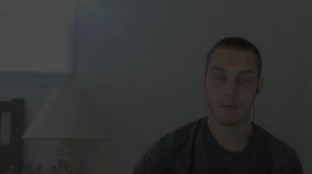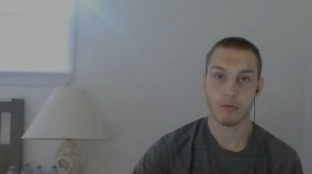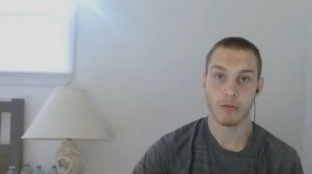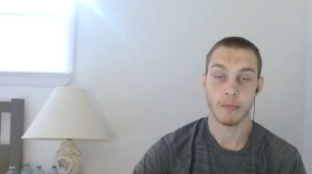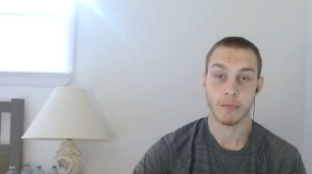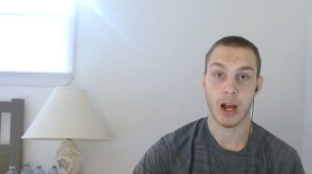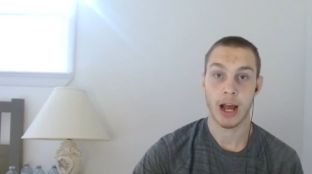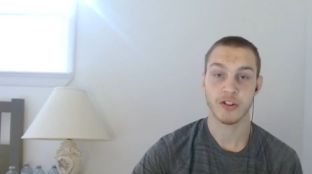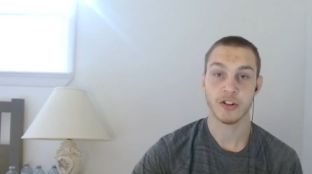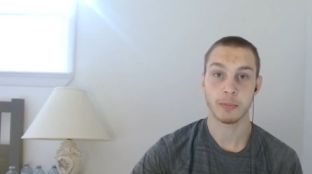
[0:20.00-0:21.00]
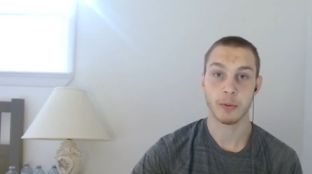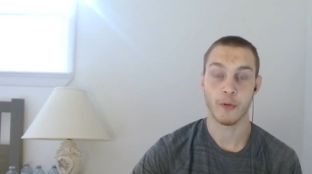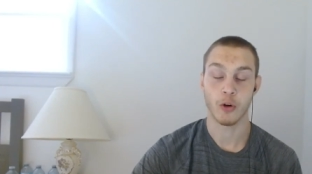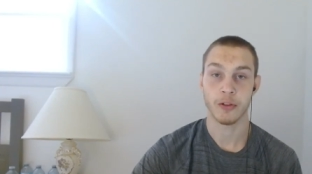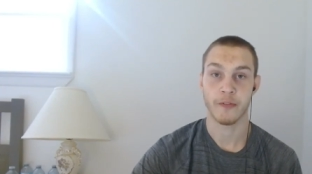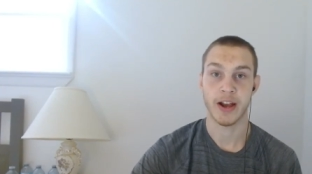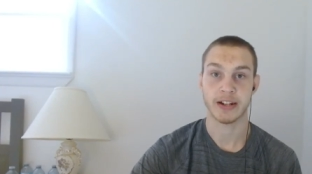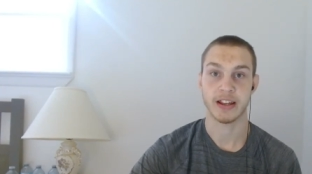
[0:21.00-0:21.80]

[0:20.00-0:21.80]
Well, I've shown it before, the fact